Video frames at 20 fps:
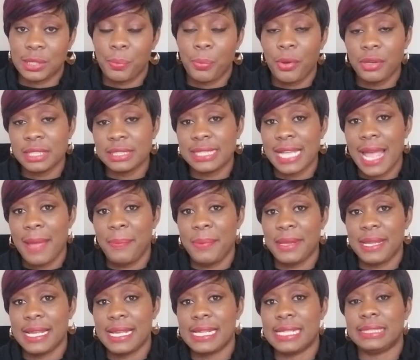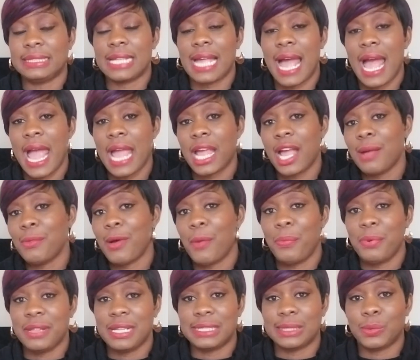So prototyping is I come
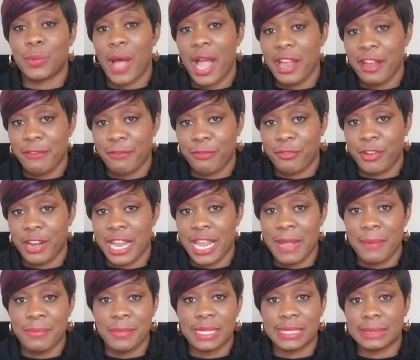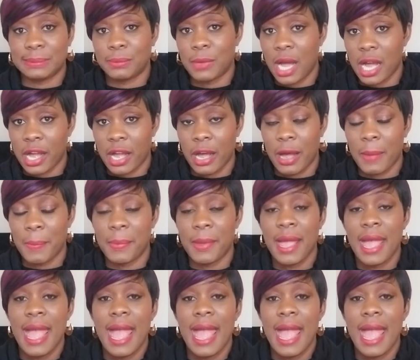up with this wireframe, this mockup,